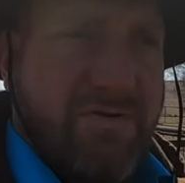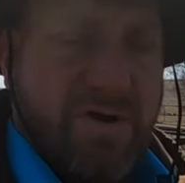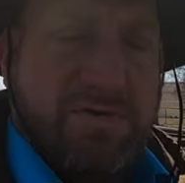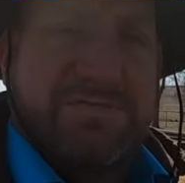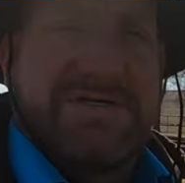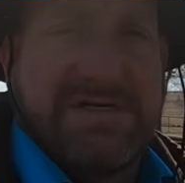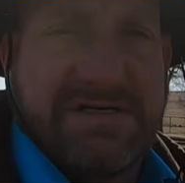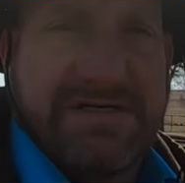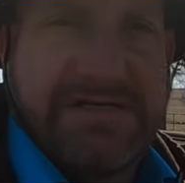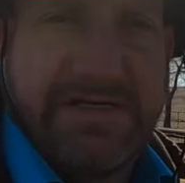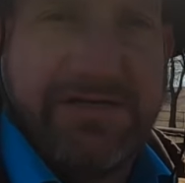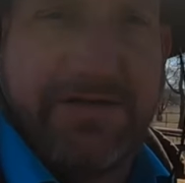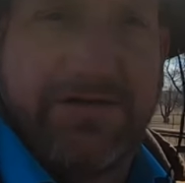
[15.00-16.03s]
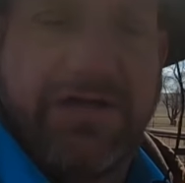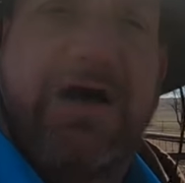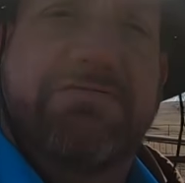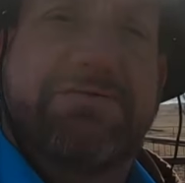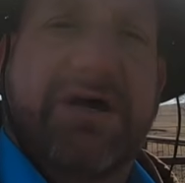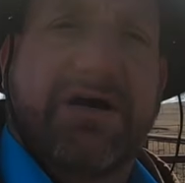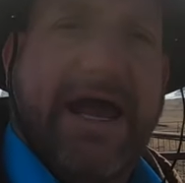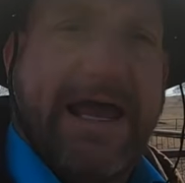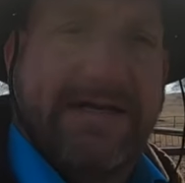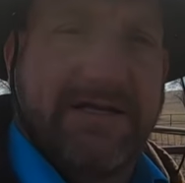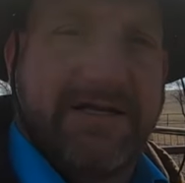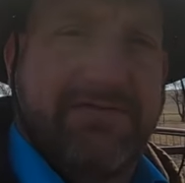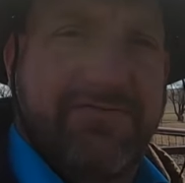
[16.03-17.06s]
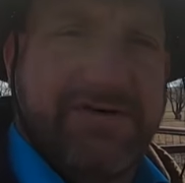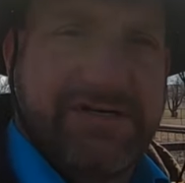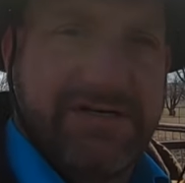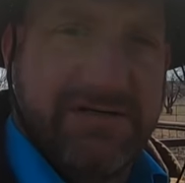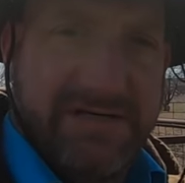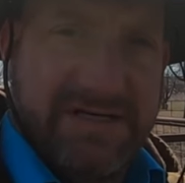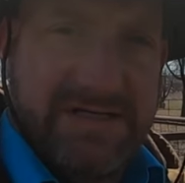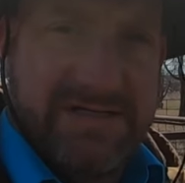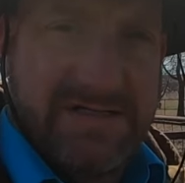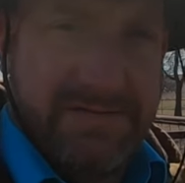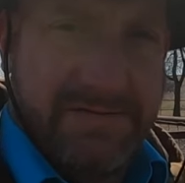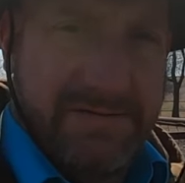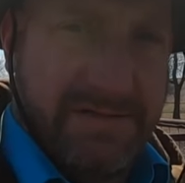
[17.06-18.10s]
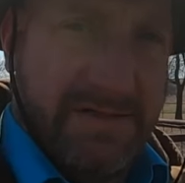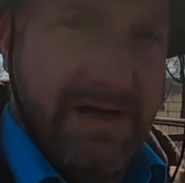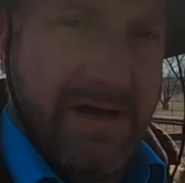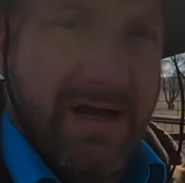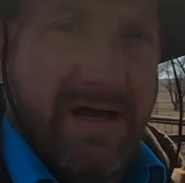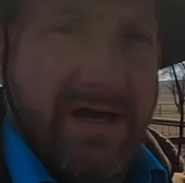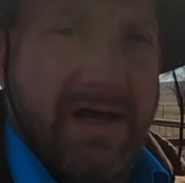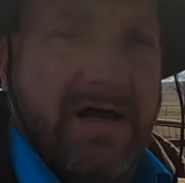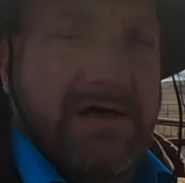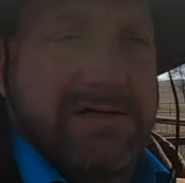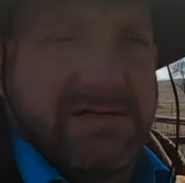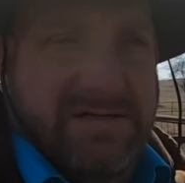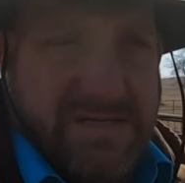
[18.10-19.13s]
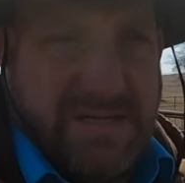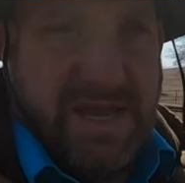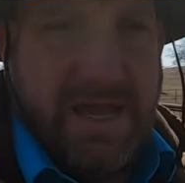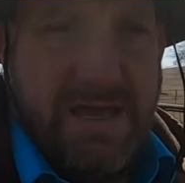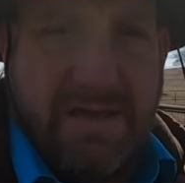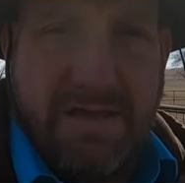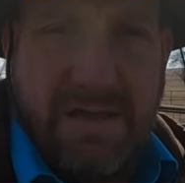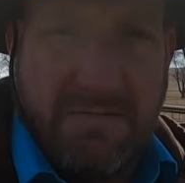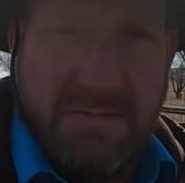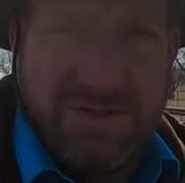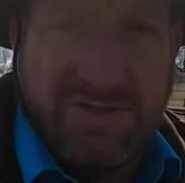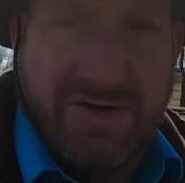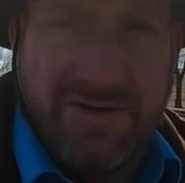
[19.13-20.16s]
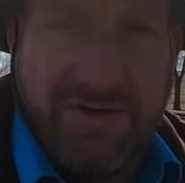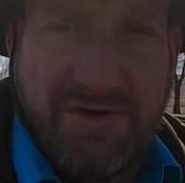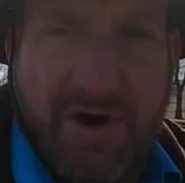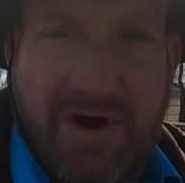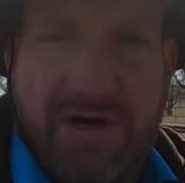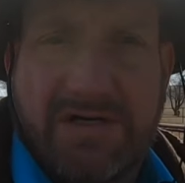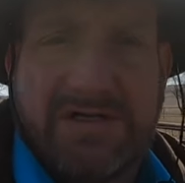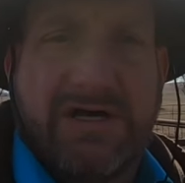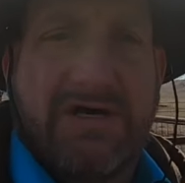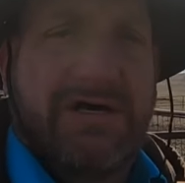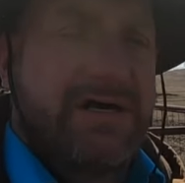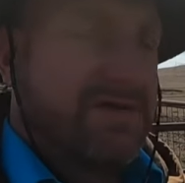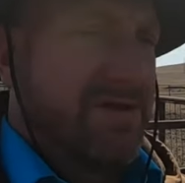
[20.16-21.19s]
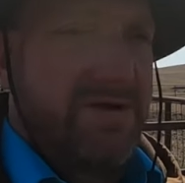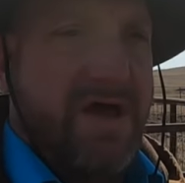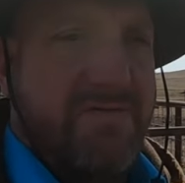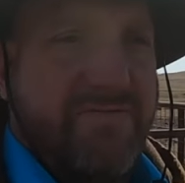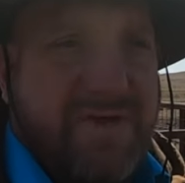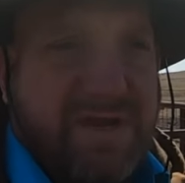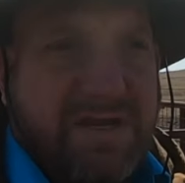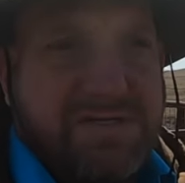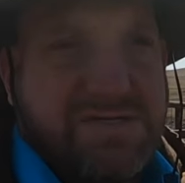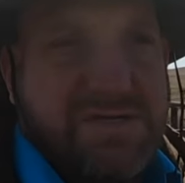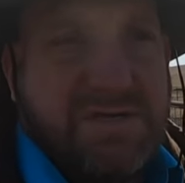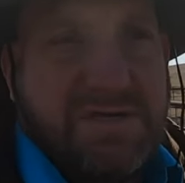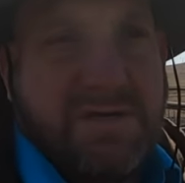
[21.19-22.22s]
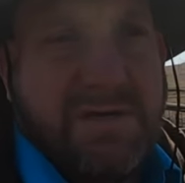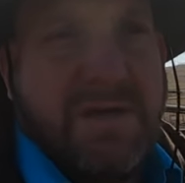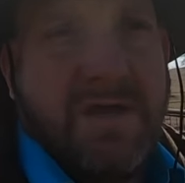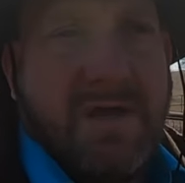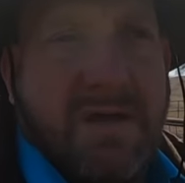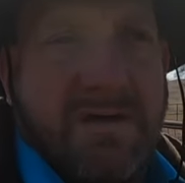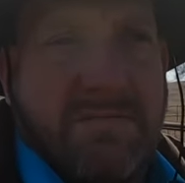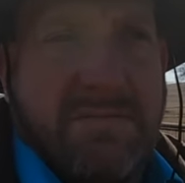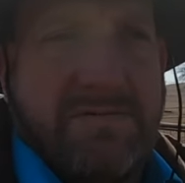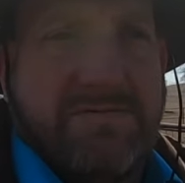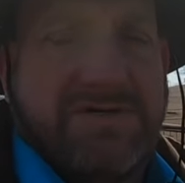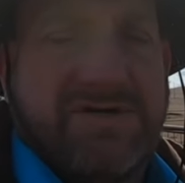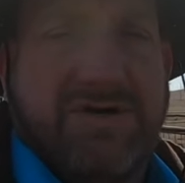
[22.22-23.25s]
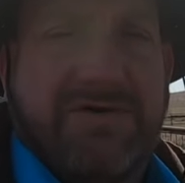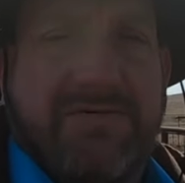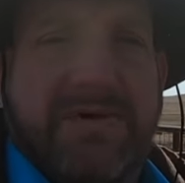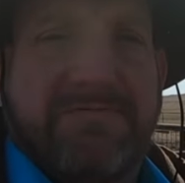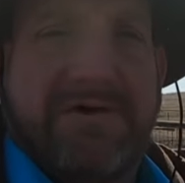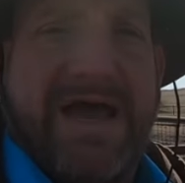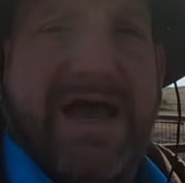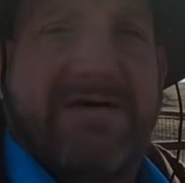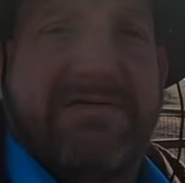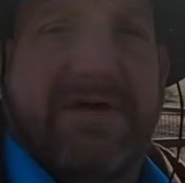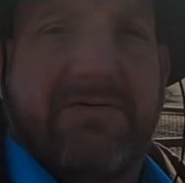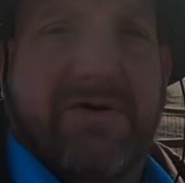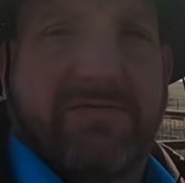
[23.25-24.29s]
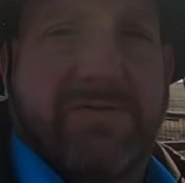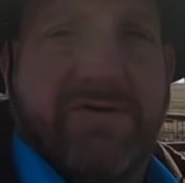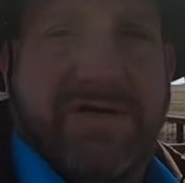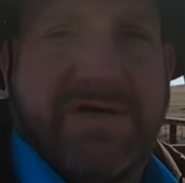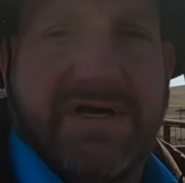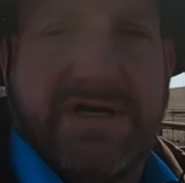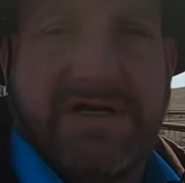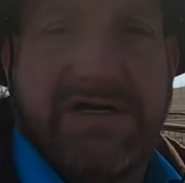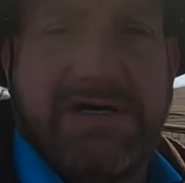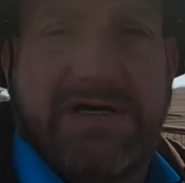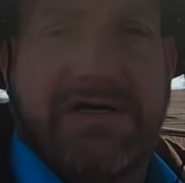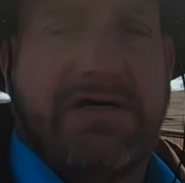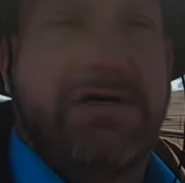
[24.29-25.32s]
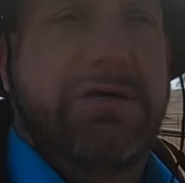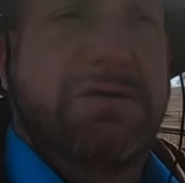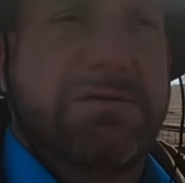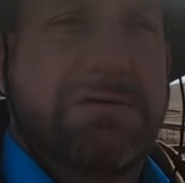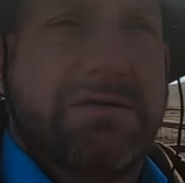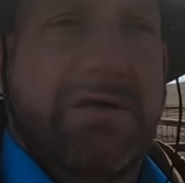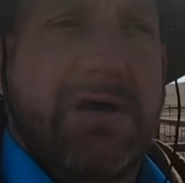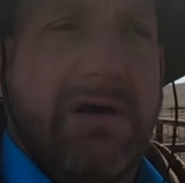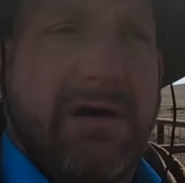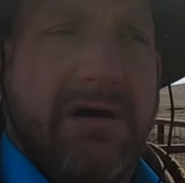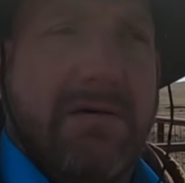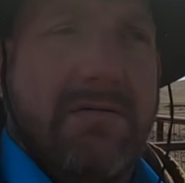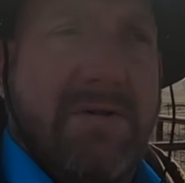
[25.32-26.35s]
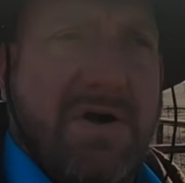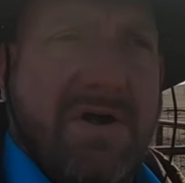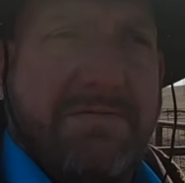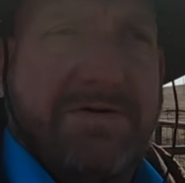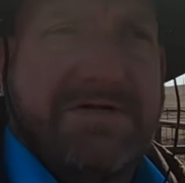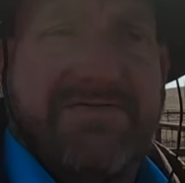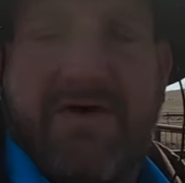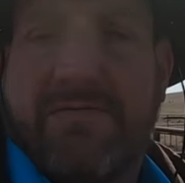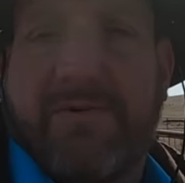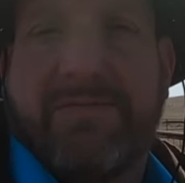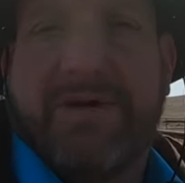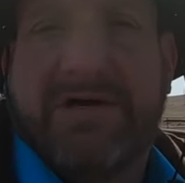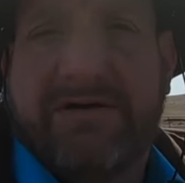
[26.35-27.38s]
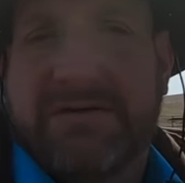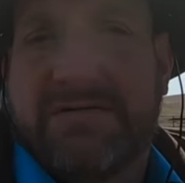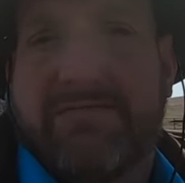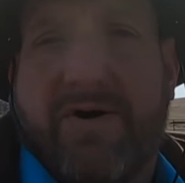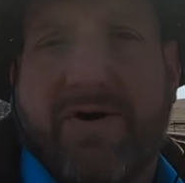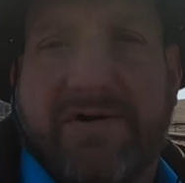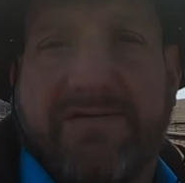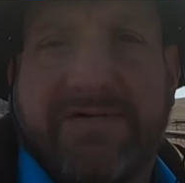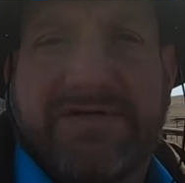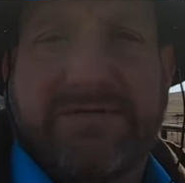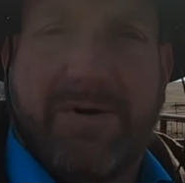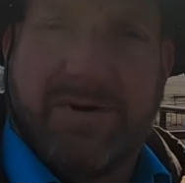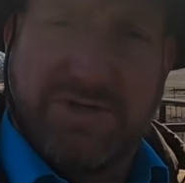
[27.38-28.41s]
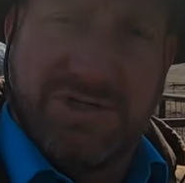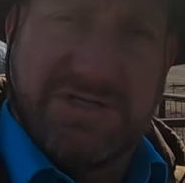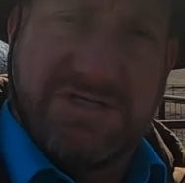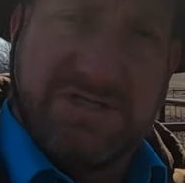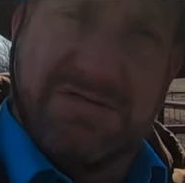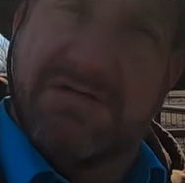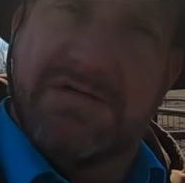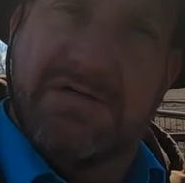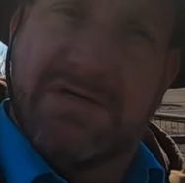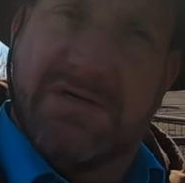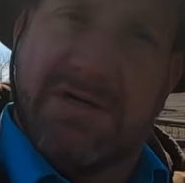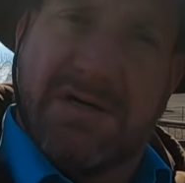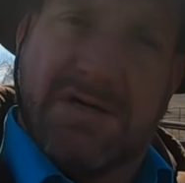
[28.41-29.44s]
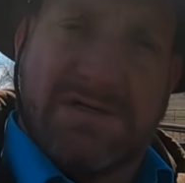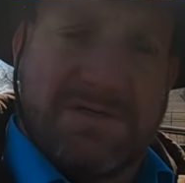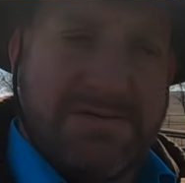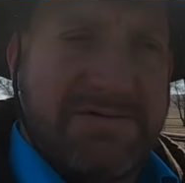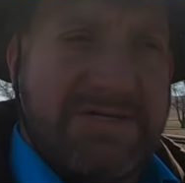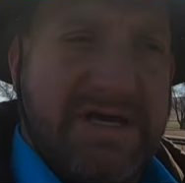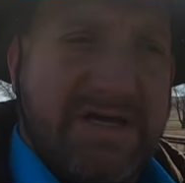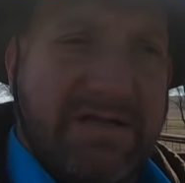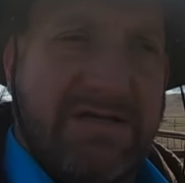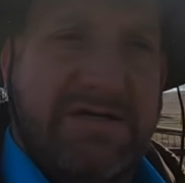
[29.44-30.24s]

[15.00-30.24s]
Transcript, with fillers: farms is to see their livestock handling facilities. So today I'm going to show you ours. They're not finished, but we'll show you what we have. They work pretty good. Part of it's farmer built, part of it's purchased. So we'll take a